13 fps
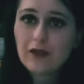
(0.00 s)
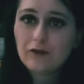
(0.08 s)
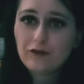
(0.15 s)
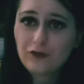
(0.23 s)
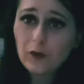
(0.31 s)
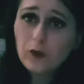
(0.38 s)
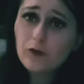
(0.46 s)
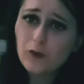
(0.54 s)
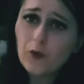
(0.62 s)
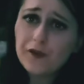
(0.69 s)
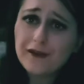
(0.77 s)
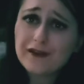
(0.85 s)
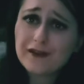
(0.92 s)
fill the
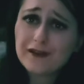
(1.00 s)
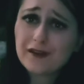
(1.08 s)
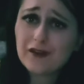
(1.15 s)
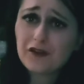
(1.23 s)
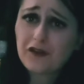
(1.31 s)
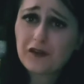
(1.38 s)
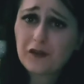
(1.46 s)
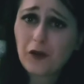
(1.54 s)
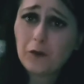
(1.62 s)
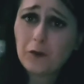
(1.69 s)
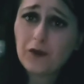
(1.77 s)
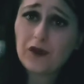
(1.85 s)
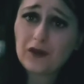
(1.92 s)
void that she's
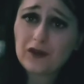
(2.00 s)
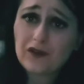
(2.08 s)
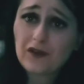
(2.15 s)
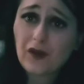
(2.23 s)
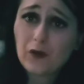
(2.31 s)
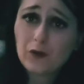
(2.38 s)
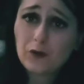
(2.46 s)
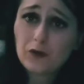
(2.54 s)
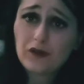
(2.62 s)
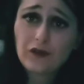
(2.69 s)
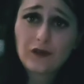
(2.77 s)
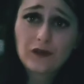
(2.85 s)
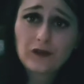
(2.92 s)
got within herself, which
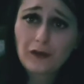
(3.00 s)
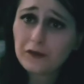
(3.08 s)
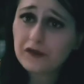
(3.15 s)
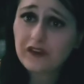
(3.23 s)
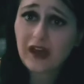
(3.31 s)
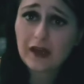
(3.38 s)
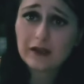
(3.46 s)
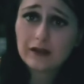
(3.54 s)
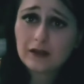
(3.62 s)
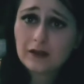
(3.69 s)
is so sad.